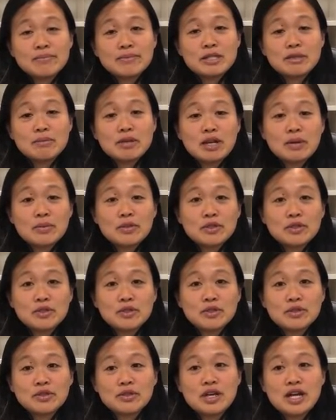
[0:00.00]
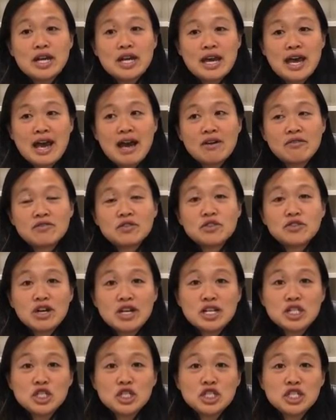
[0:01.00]
to be able to have
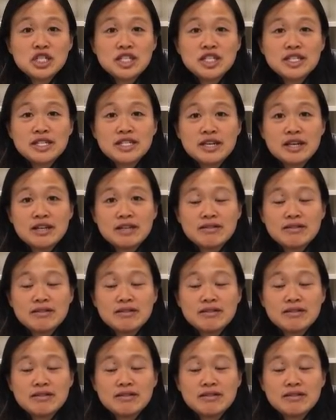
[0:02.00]
strategies